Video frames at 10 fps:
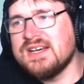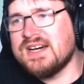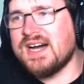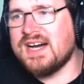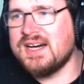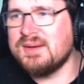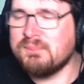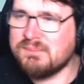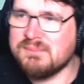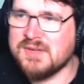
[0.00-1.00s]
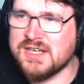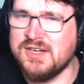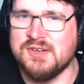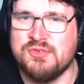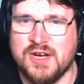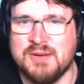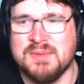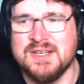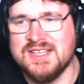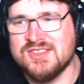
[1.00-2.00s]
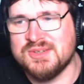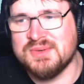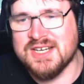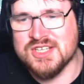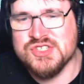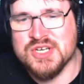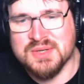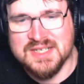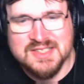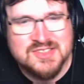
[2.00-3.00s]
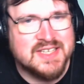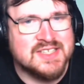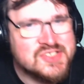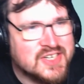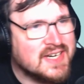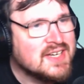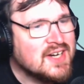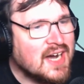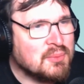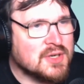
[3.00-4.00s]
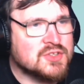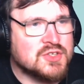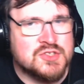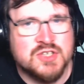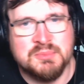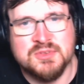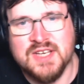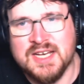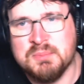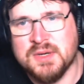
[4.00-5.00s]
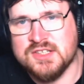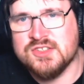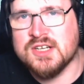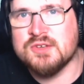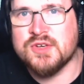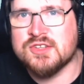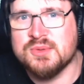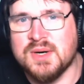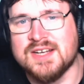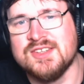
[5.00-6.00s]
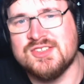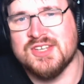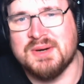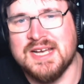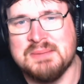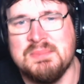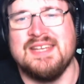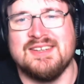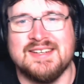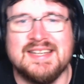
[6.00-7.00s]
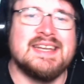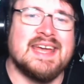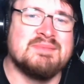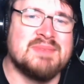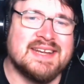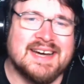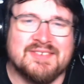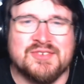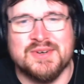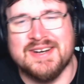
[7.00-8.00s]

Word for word: Um, my good friend Melissa rather jokingly said in chat, I once got jump scared by a stunfisk once, so I immediately named it after her